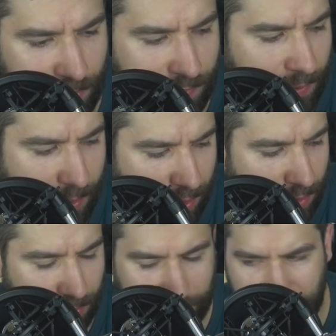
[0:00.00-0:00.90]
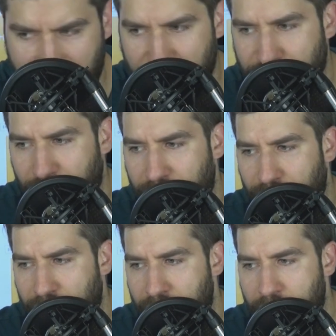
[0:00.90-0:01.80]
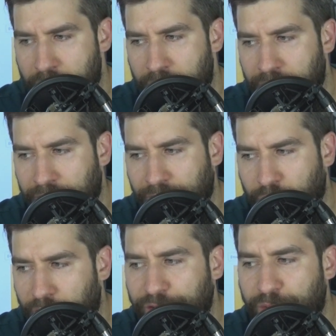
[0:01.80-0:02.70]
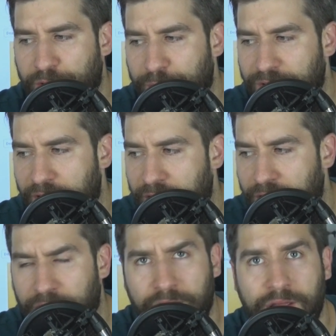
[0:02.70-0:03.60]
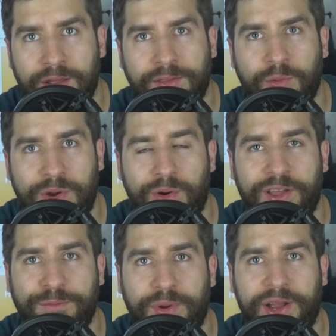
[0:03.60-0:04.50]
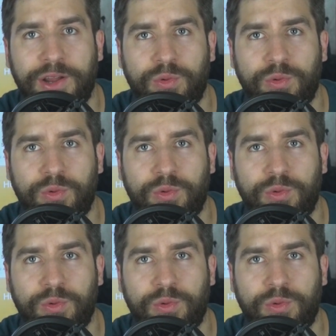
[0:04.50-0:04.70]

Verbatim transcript: from articles that I just showed you, is we're all supposed to pretend that we don't have bias.